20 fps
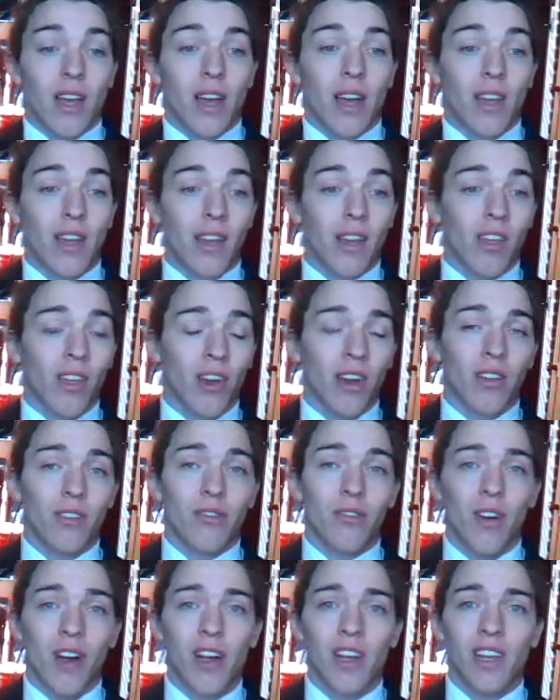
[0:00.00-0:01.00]
And I
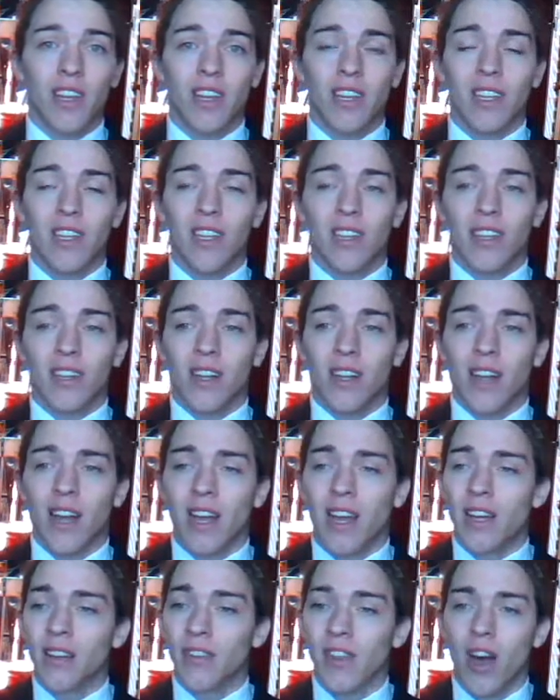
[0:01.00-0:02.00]
thought, finally,
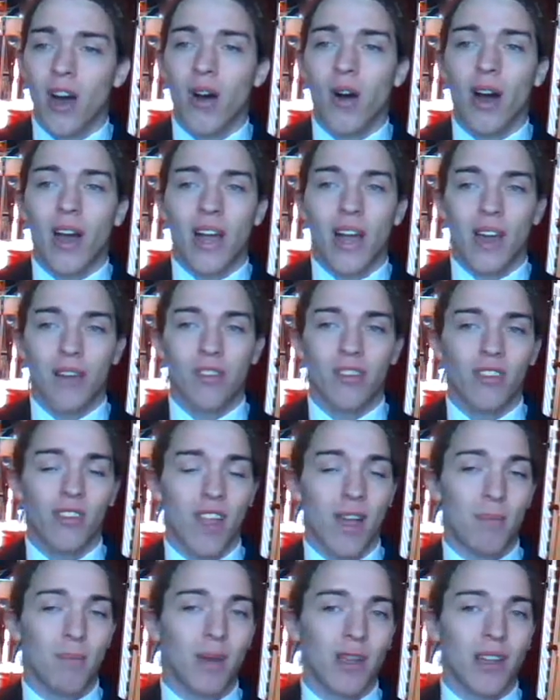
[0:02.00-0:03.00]
now I have to
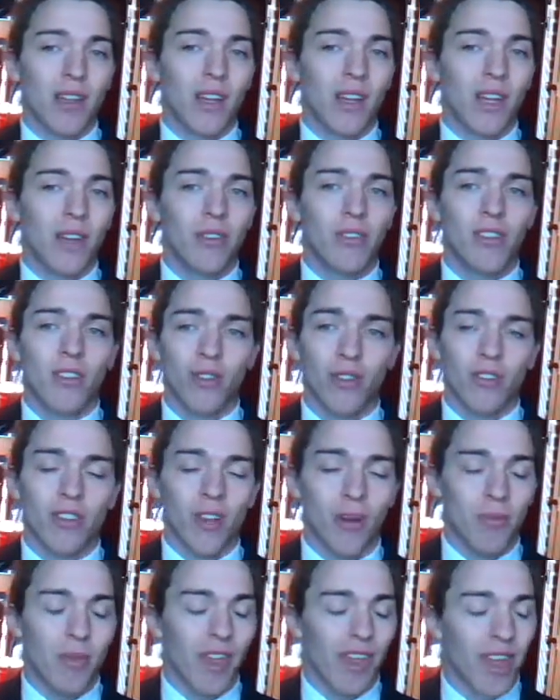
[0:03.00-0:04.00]
step in. I have to do
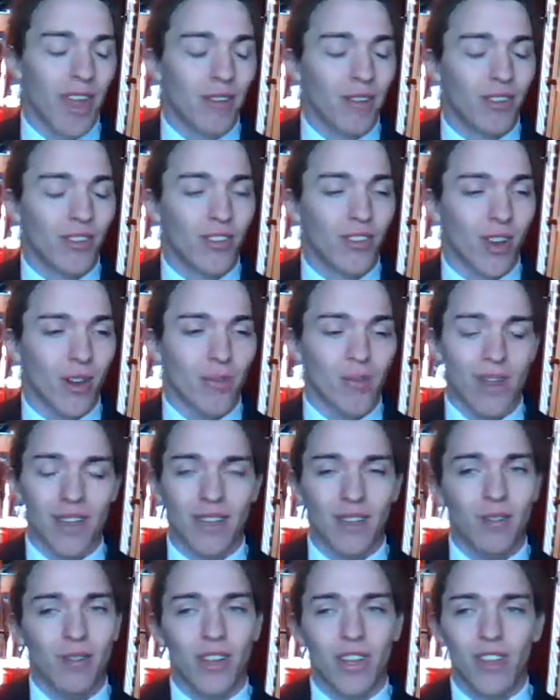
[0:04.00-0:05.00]
something. I have to start
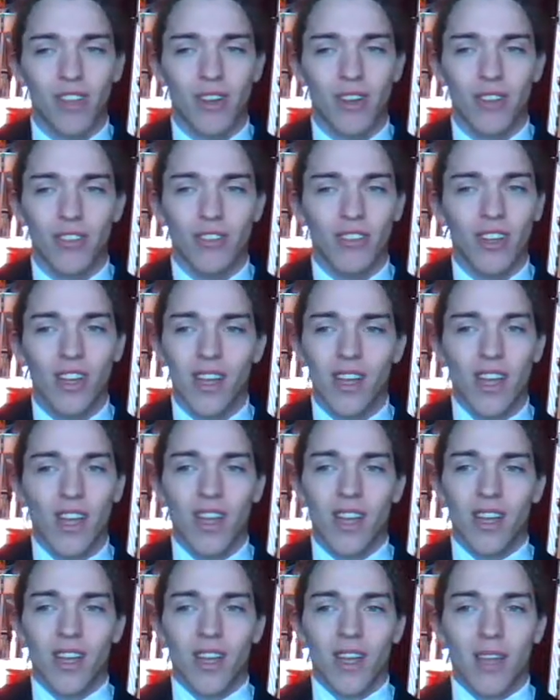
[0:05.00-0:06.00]
making videos.
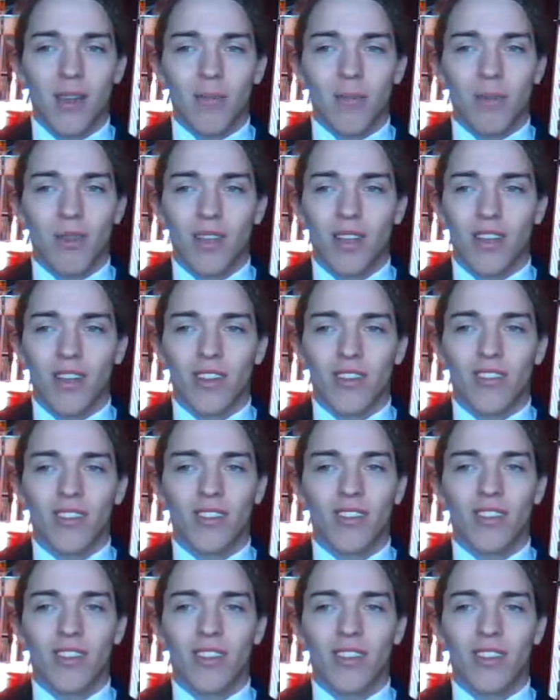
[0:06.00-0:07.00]

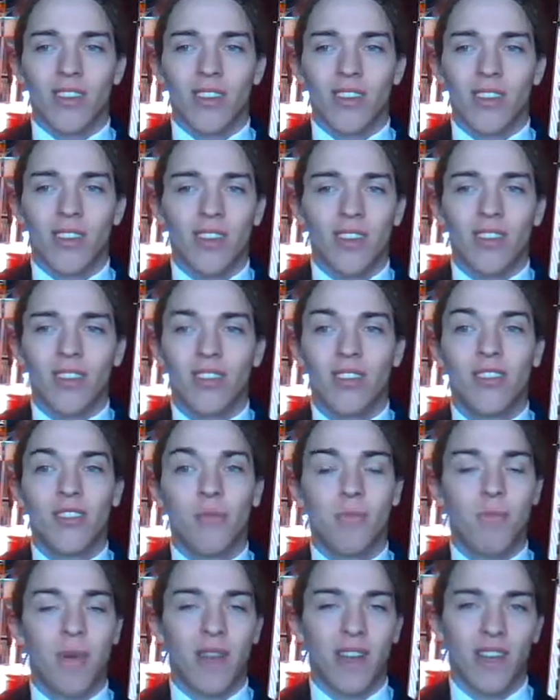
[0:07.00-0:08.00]
Because this
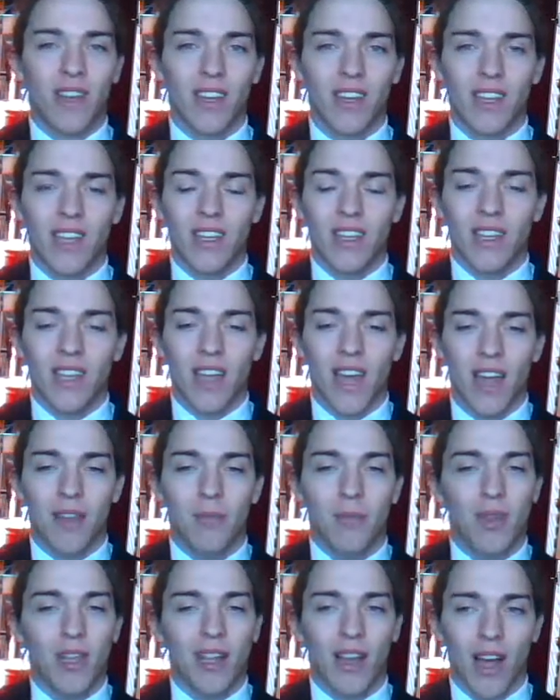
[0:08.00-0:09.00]
stupidity
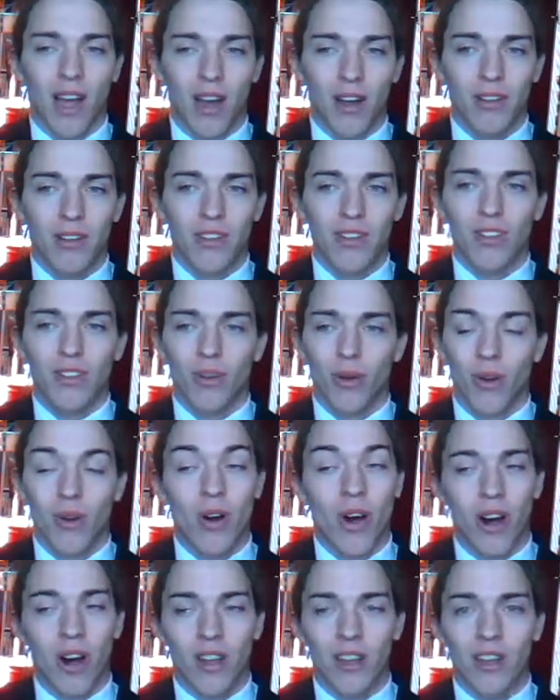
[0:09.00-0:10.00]
can't be allowed to
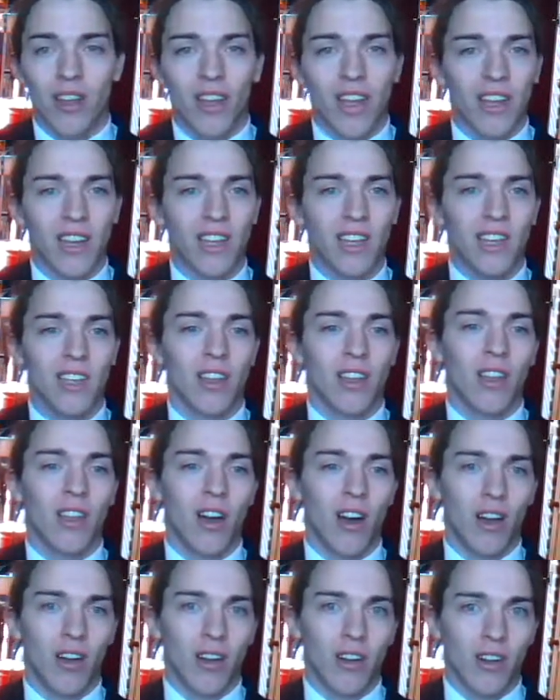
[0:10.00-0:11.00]
go on any
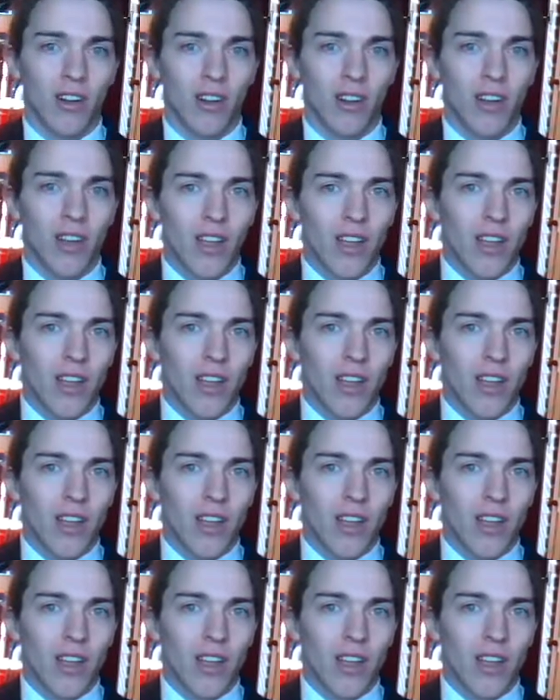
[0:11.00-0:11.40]
longer.